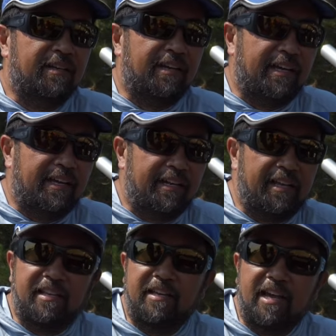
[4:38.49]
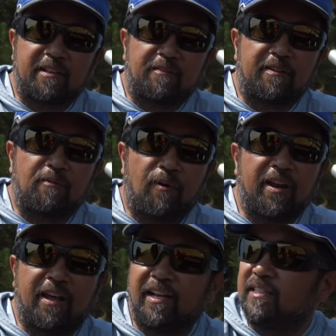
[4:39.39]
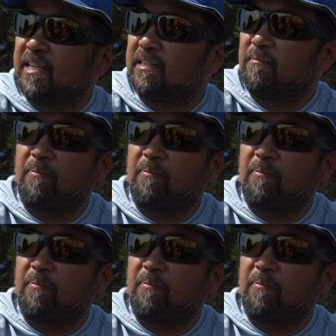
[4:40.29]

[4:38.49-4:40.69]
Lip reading: and it can get quite hectic.